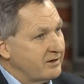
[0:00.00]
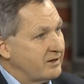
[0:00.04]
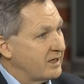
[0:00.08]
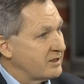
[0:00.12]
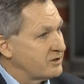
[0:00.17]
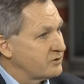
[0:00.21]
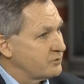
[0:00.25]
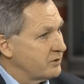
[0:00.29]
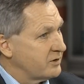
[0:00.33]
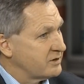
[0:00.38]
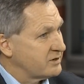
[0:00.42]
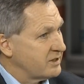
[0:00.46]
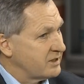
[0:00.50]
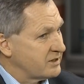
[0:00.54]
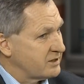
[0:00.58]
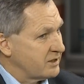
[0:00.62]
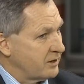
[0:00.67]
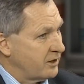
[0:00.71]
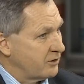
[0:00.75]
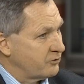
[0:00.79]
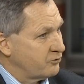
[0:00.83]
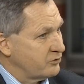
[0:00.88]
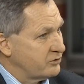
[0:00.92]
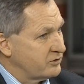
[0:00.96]
That's why it
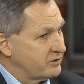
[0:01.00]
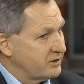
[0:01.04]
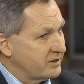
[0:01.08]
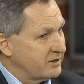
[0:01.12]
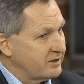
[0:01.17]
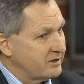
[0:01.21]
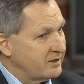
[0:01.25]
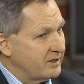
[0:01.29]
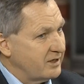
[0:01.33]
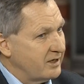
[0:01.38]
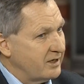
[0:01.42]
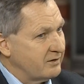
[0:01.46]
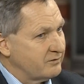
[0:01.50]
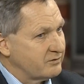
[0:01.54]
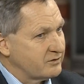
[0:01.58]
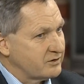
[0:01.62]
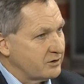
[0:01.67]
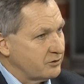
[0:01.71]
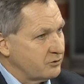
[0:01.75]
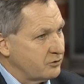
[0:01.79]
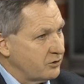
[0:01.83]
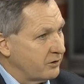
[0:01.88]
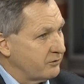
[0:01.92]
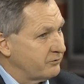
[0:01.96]
says a lottery ticket. If
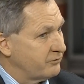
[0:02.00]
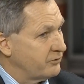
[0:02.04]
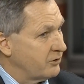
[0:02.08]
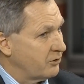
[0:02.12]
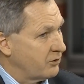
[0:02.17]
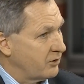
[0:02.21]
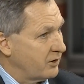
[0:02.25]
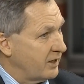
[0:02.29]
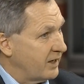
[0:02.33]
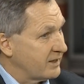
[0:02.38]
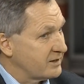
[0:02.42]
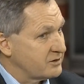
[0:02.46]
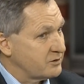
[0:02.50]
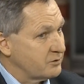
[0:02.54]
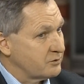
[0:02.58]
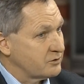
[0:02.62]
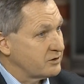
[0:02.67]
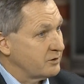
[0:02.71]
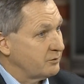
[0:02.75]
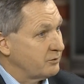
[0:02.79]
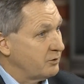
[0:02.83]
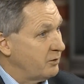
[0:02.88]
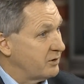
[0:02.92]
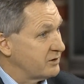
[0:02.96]
Sanofi or Glaxo
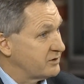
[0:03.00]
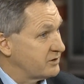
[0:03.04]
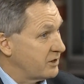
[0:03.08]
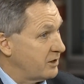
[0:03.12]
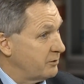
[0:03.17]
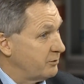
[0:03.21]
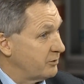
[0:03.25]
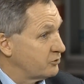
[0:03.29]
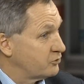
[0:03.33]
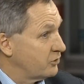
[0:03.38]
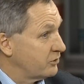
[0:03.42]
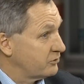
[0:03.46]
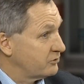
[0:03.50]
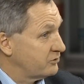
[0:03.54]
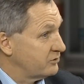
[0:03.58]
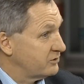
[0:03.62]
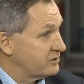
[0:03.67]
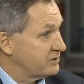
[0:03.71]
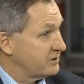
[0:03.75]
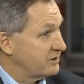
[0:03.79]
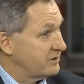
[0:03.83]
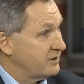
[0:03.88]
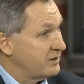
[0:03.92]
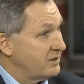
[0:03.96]
or somebody wants to come and talk
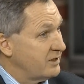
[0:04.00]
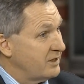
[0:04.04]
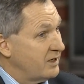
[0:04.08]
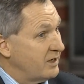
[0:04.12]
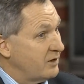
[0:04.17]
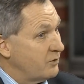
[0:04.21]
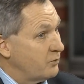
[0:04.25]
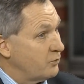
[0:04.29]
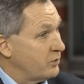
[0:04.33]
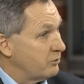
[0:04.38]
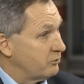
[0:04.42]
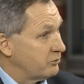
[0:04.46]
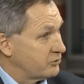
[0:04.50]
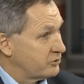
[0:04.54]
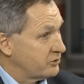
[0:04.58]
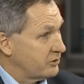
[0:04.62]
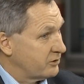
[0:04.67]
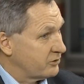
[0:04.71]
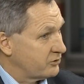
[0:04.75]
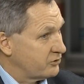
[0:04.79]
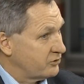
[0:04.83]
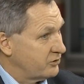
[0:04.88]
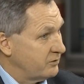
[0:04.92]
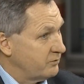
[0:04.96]
to us, we will
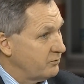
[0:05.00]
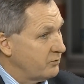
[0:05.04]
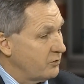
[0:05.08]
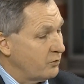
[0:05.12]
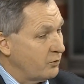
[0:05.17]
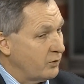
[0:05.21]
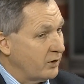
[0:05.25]
talk to them.